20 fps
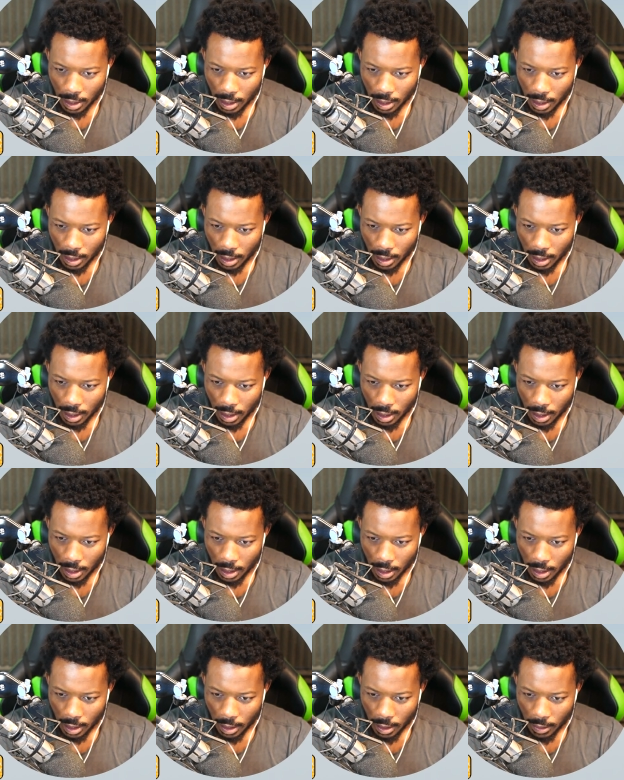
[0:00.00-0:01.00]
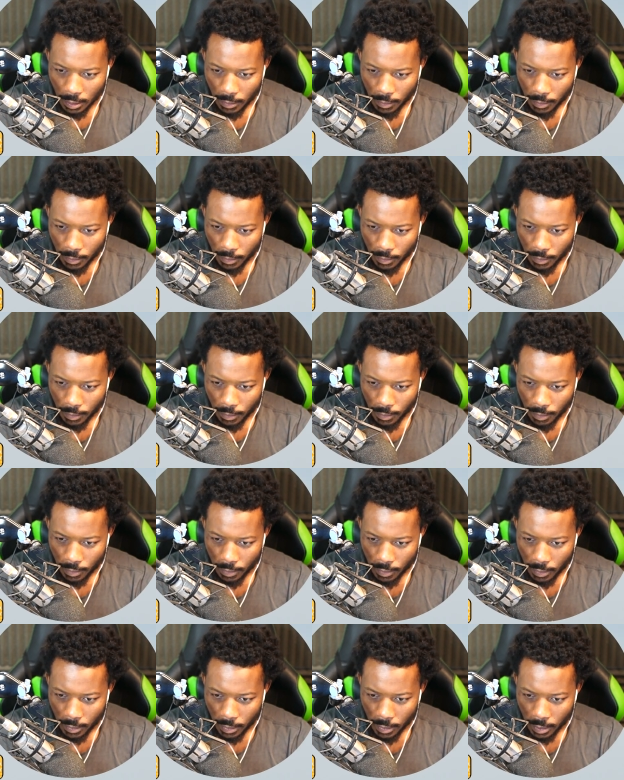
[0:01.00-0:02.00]

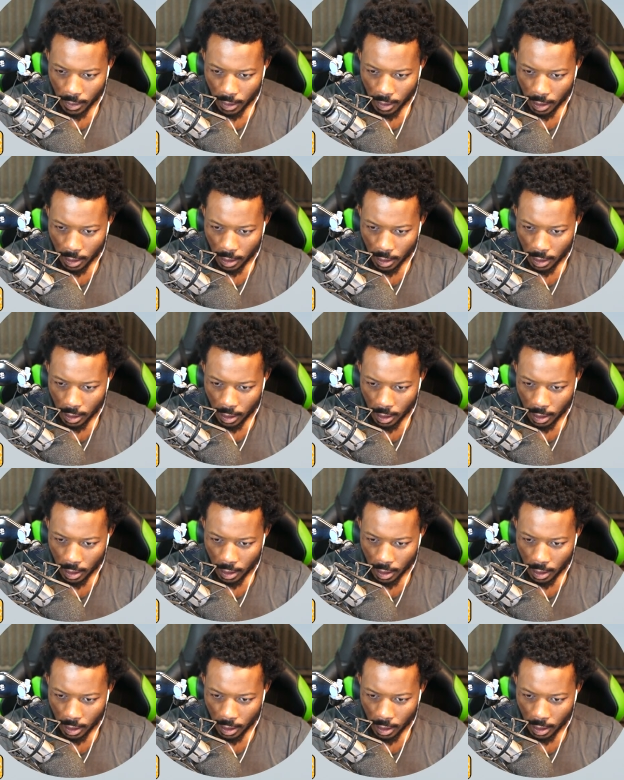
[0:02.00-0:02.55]
Nothing is said.